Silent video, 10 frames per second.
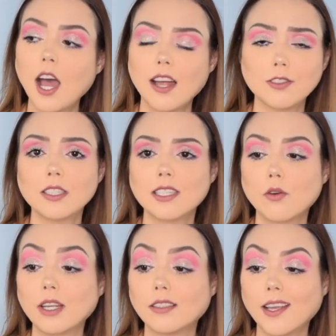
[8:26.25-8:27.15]
as long as I
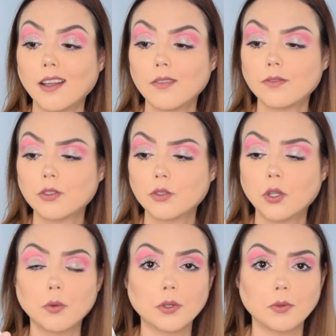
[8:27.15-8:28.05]
don't get like
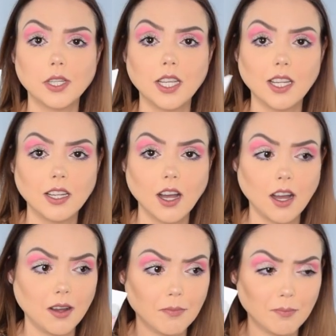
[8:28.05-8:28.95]
2 or 3
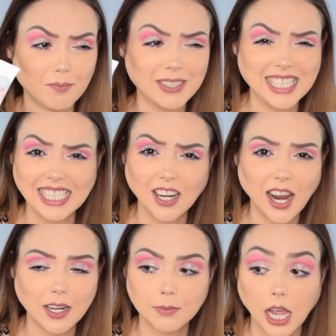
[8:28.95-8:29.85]
skincare
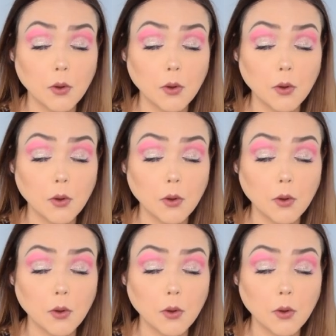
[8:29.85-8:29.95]
items,